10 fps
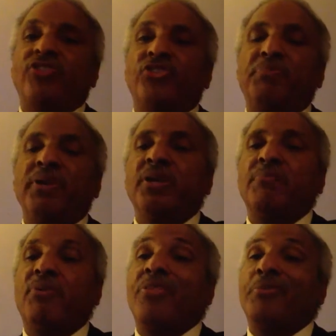depending
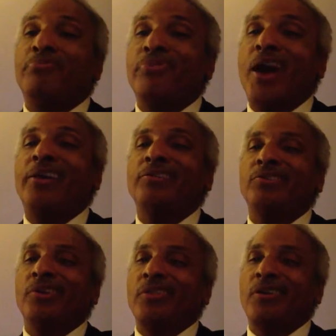upon the product
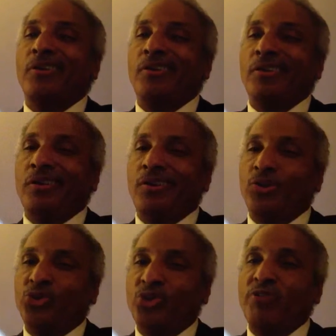or
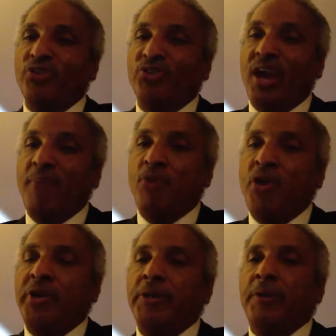service that I'm
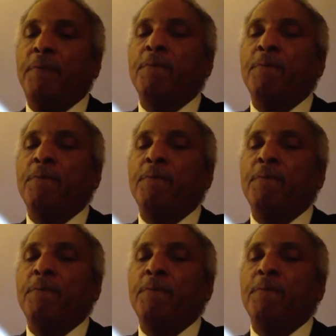marketing,